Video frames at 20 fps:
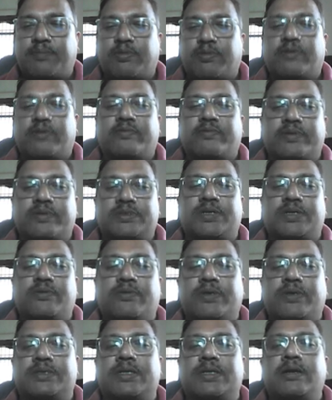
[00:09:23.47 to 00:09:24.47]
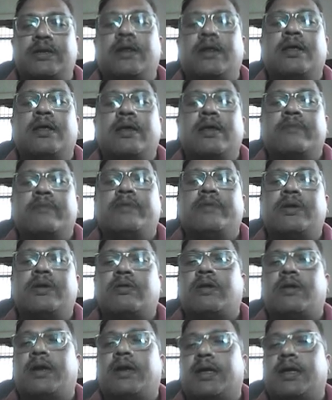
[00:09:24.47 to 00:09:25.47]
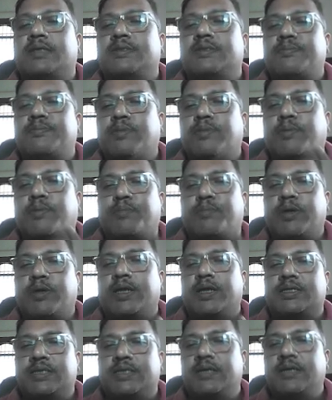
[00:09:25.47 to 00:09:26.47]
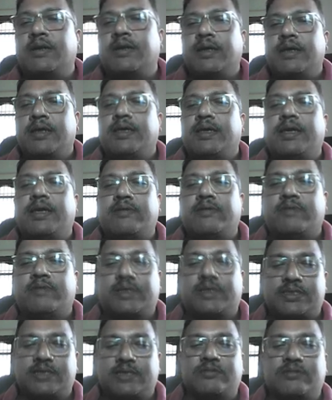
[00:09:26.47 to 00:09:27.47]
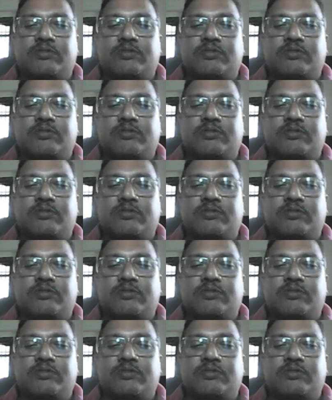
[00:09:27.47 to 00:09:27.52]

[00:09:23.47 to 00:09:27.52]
of situation. We call it as a population inversion.